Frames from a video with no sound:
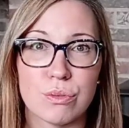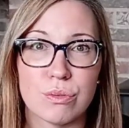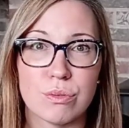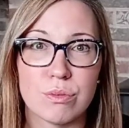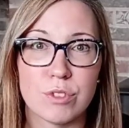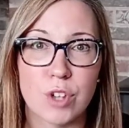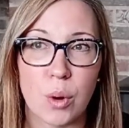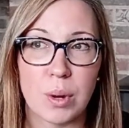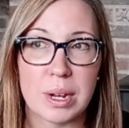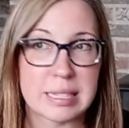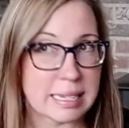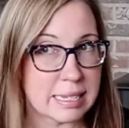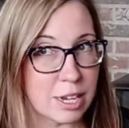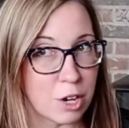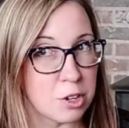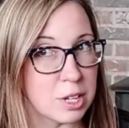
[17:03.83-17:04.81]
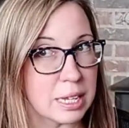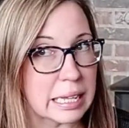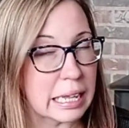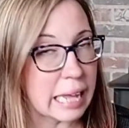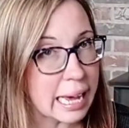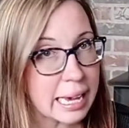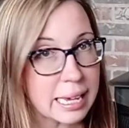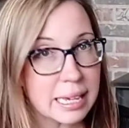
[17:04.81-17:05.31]
don't necessarily
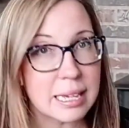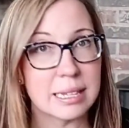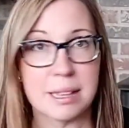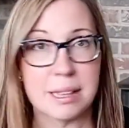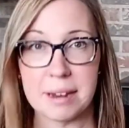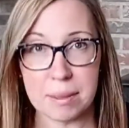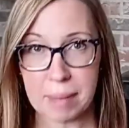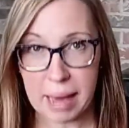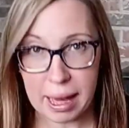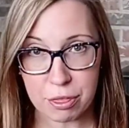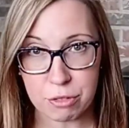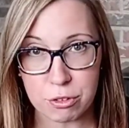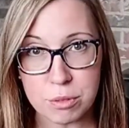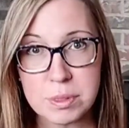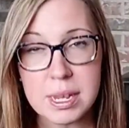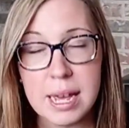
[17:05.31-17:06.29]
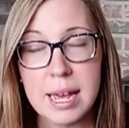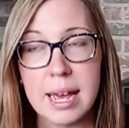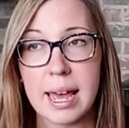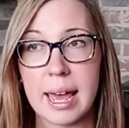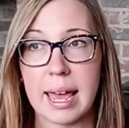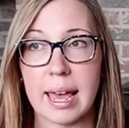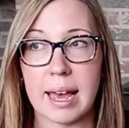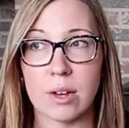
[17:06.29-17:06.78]
like cleaning bathrooms
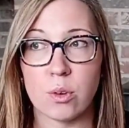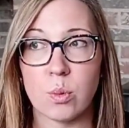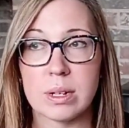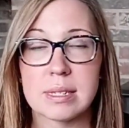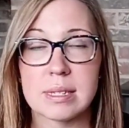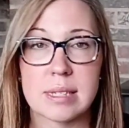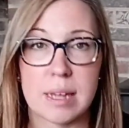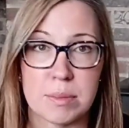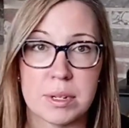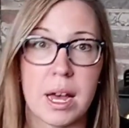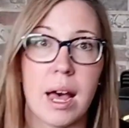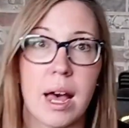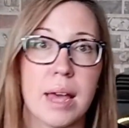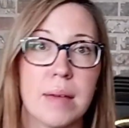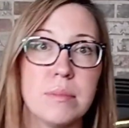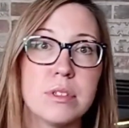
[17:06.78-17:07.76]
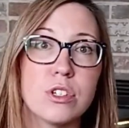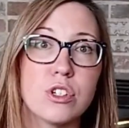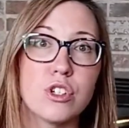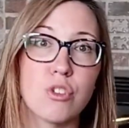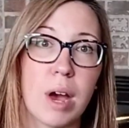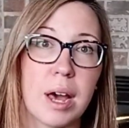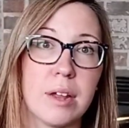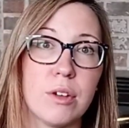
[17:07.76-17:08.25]
and will sometimes
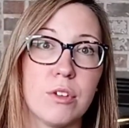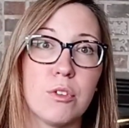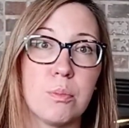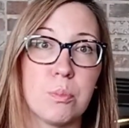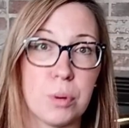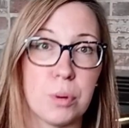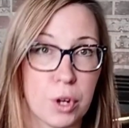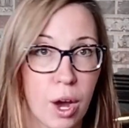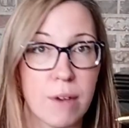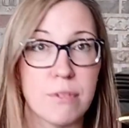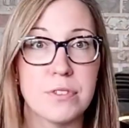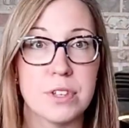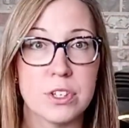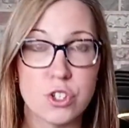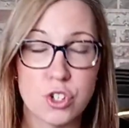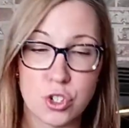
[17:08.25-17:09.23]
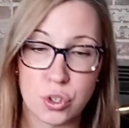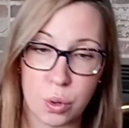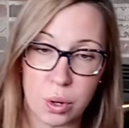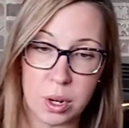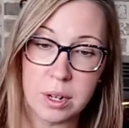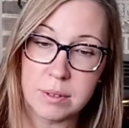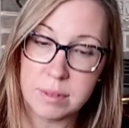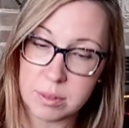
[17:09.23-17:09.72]
try to put off this
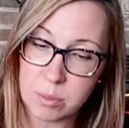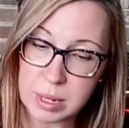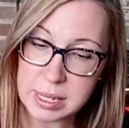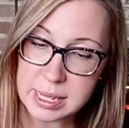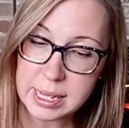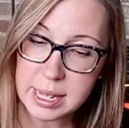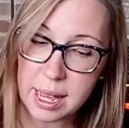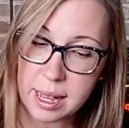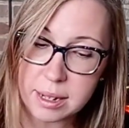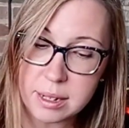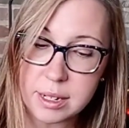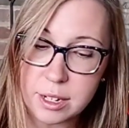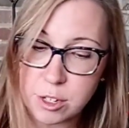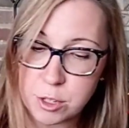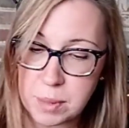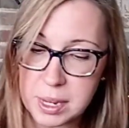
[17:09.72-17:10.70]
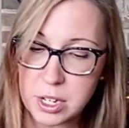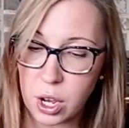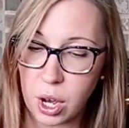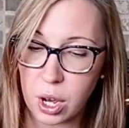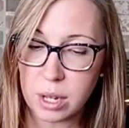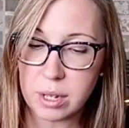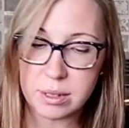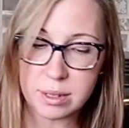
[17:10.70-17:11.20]
chore. Once again, here's my
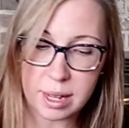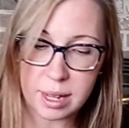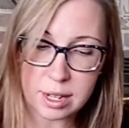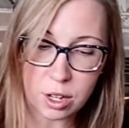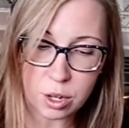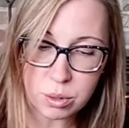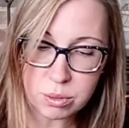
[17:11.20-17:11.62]
dog. Hello.